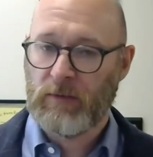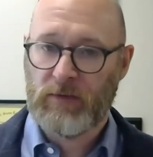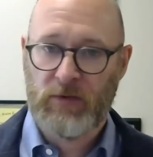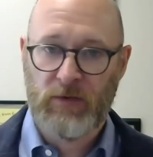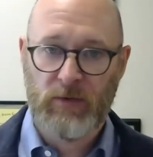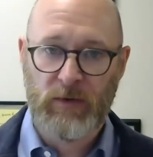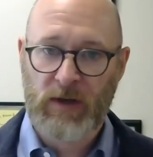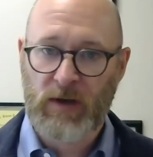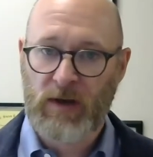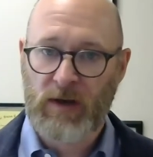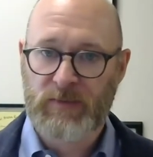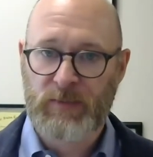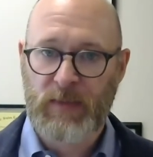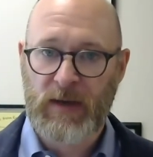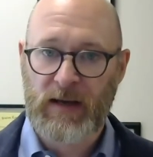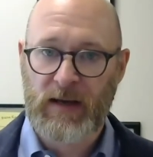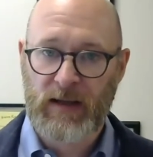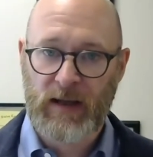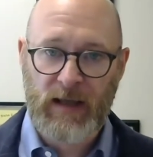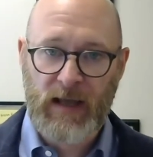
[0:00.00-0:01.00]
Doing cost
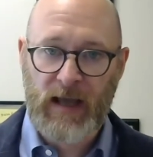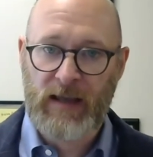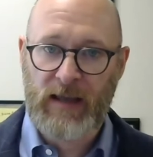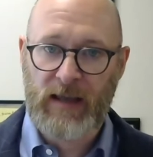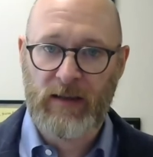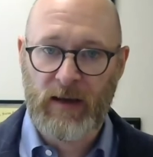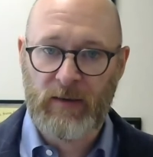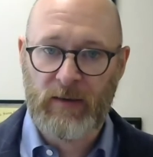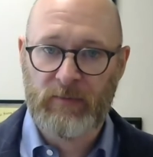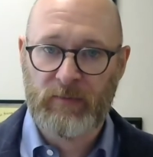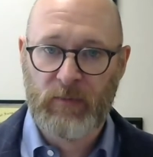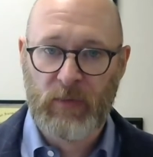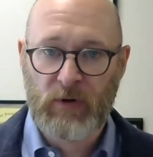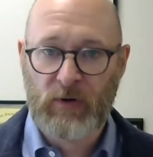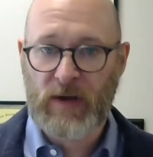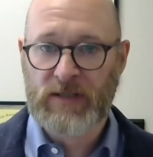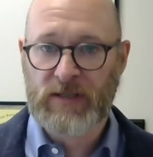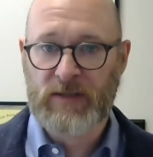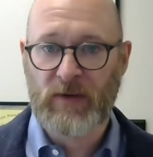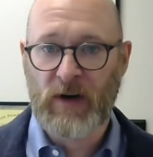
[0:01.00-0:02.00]
benefit, again, the
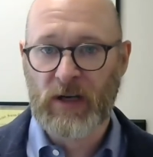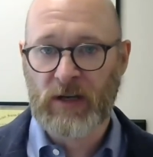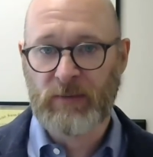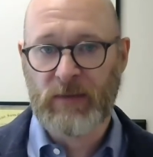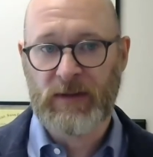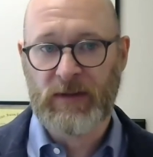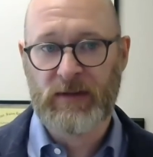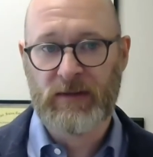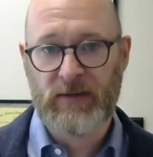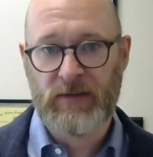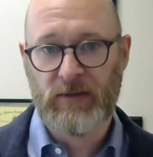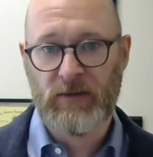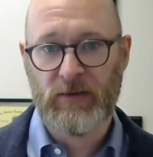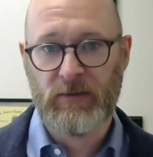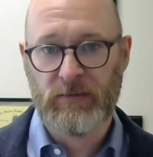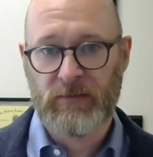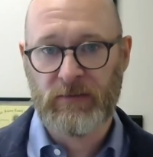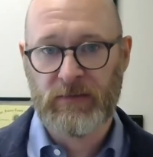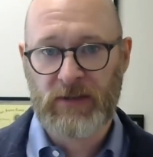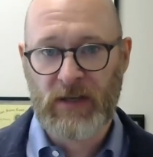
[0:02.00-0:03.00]
progressive argument
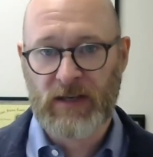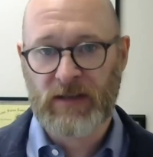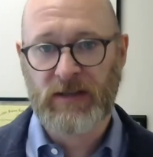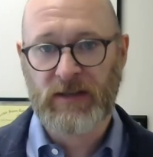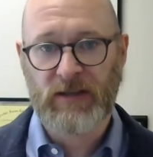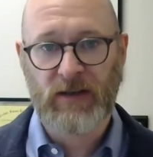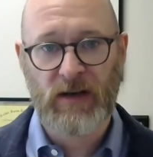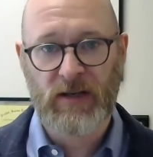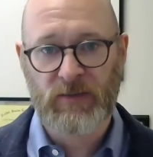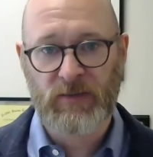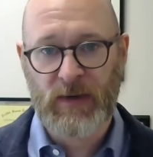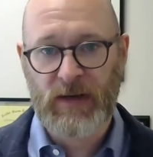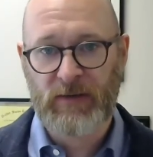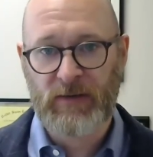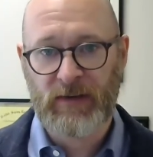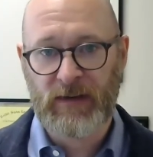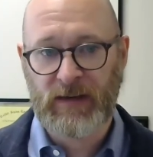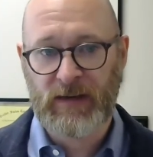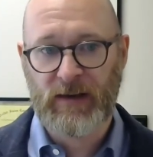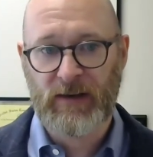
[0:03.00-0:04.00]
to jettison cost
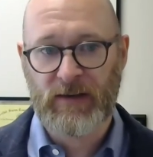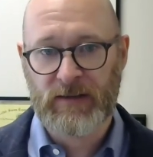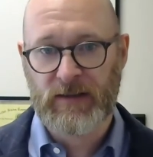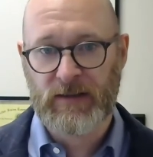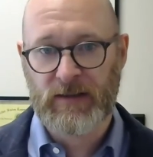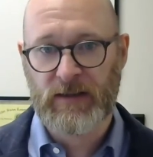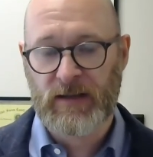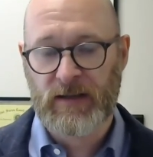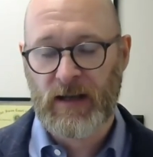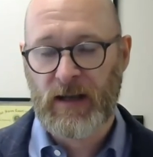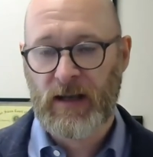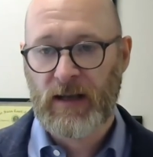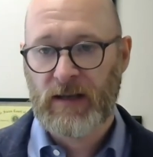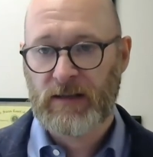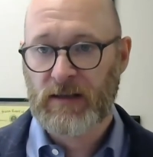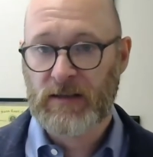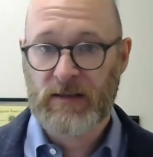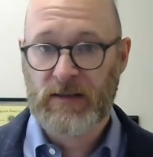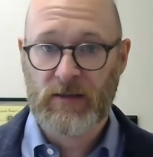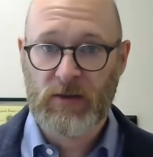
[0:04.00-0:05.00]
benefit analysis
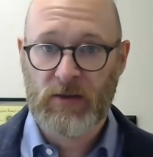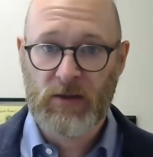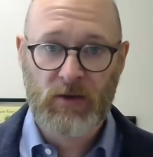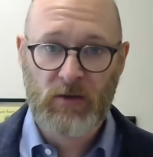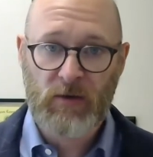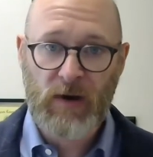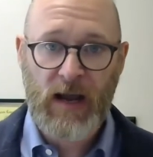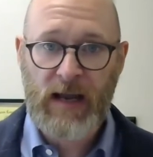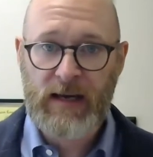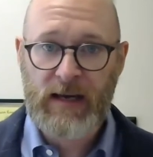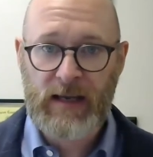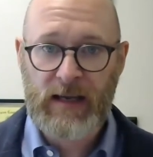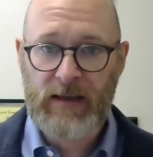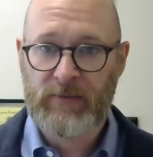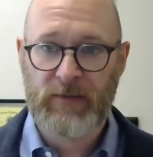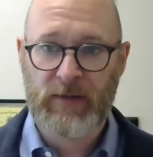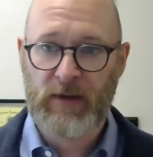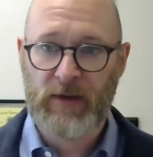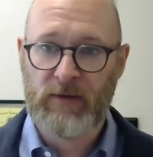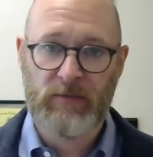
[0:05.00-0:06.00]
doesnit look great
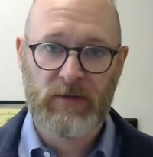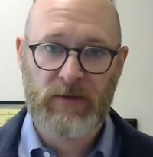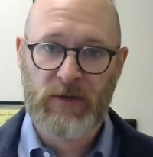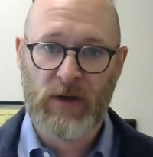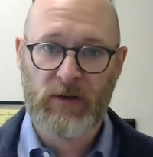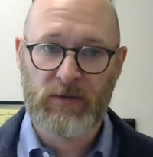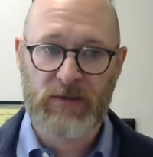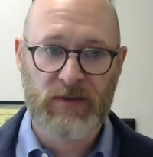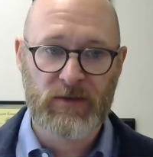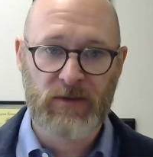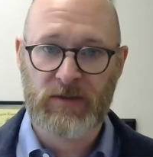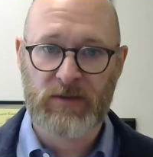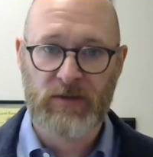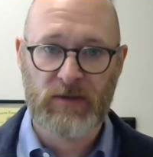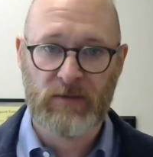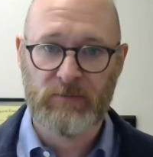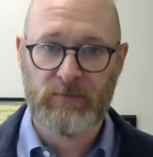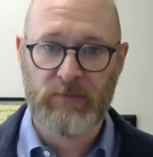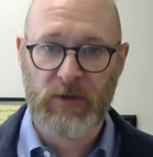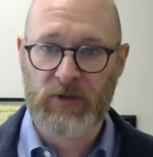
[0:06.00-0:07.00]
if the result is just
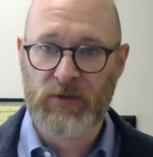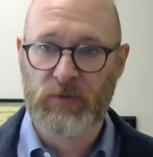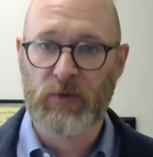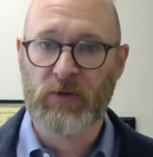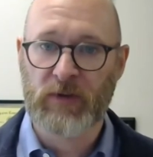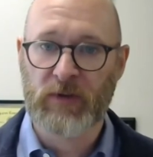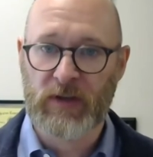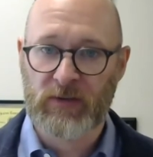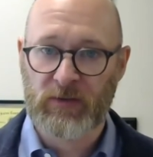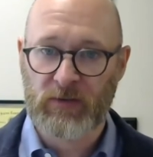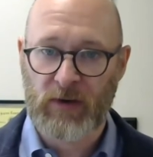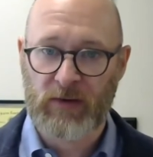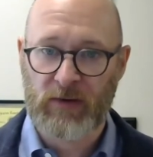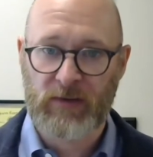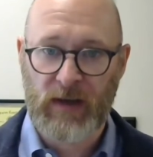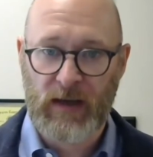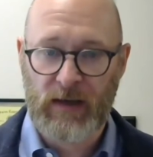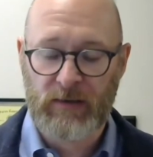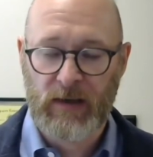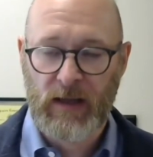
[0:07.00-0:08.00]
a bunch of rules get struck
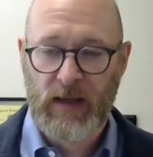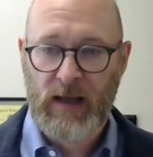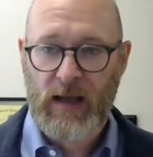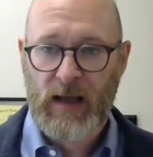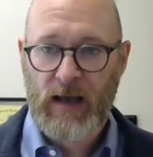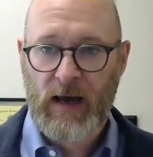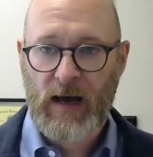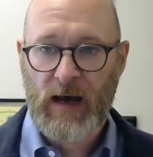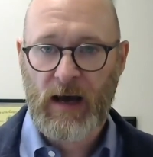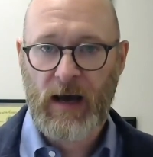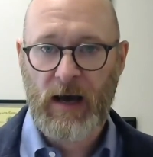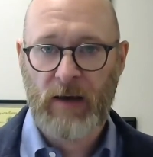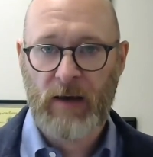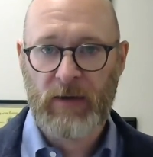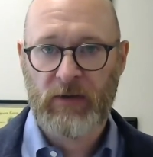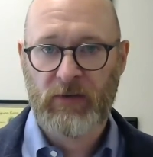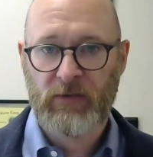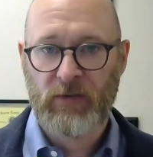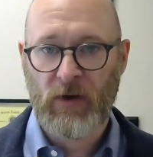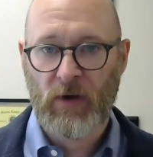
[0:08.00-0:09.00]
down.
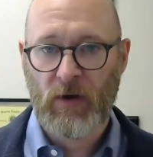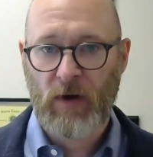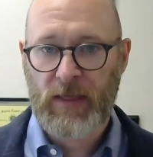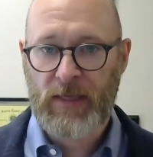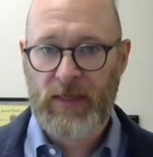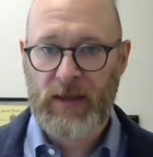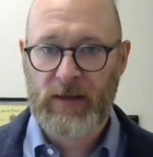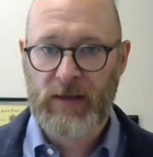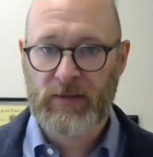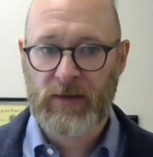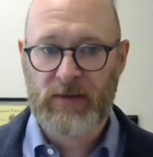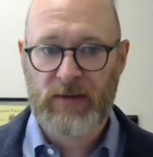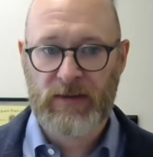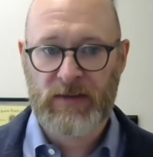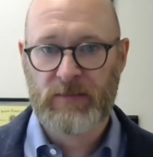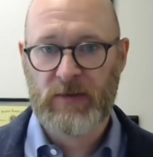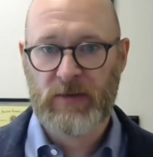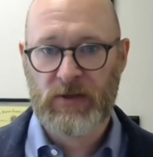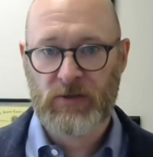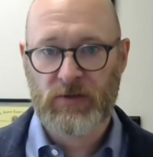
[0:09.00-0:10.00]
And so I think that
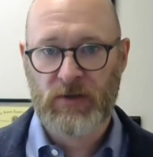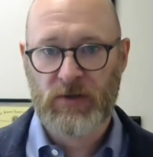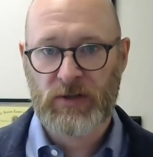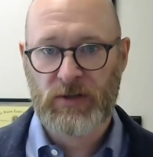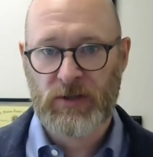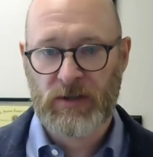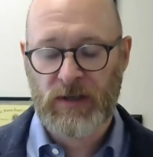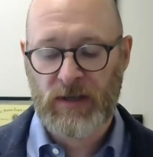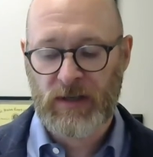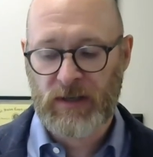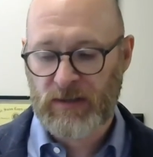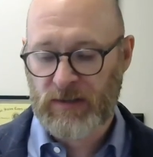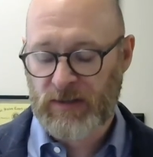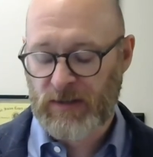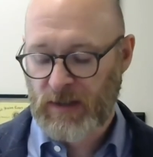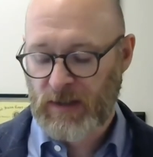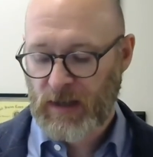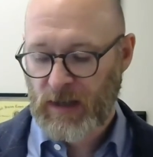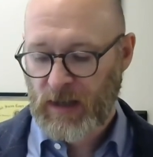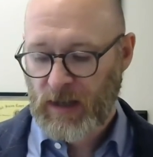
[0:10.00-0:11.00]
this administration
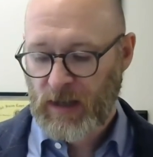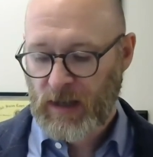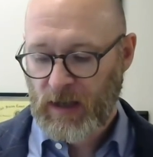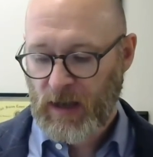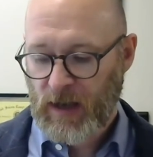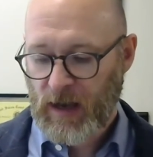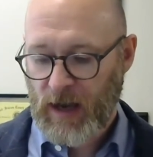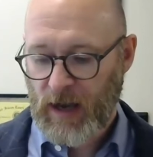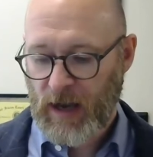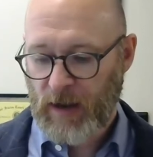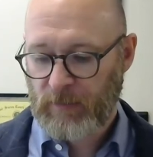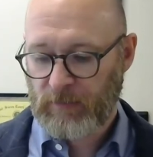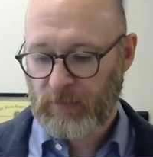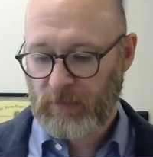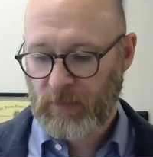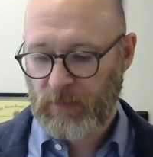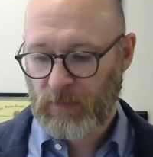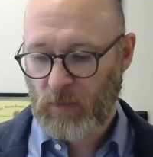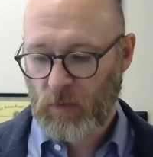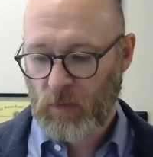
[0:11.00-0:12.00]
is,
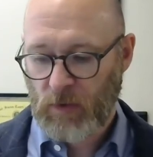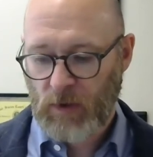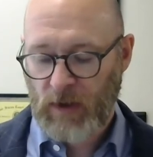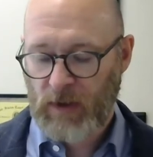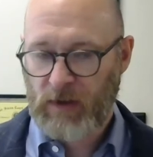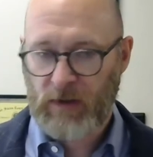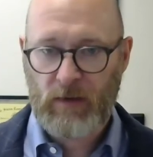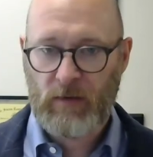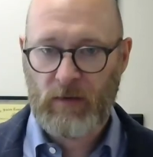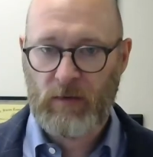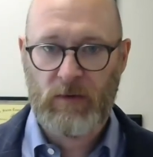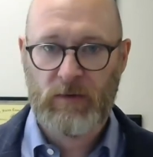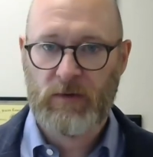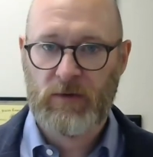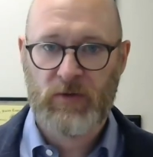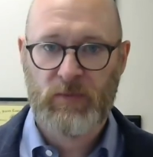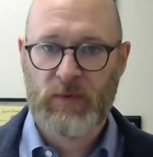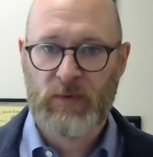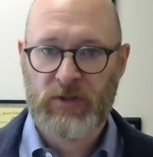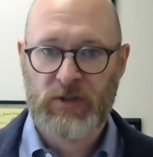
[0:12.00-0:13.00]
it would
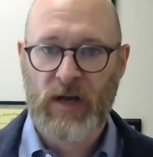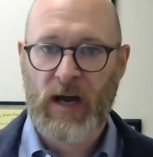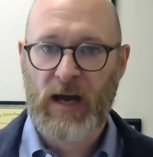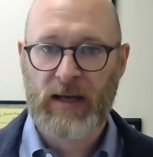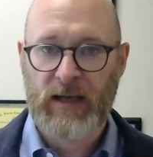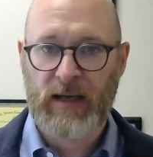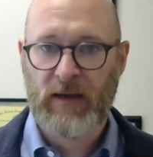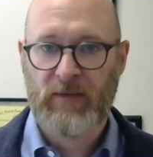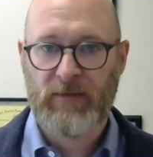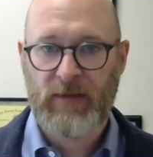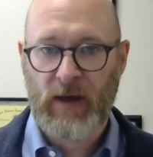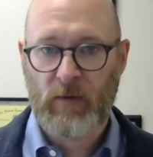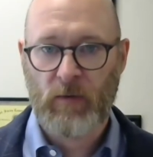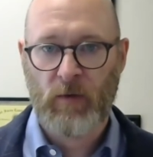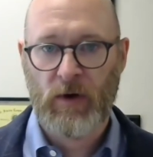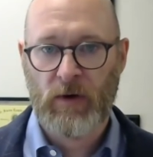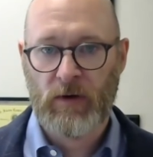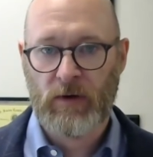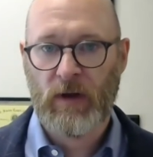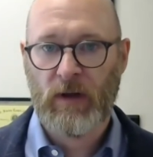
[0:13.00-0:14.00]
just be shocking if they
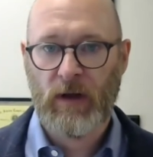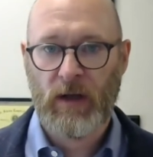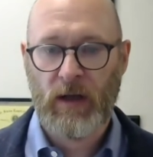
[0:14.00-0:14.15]
weren't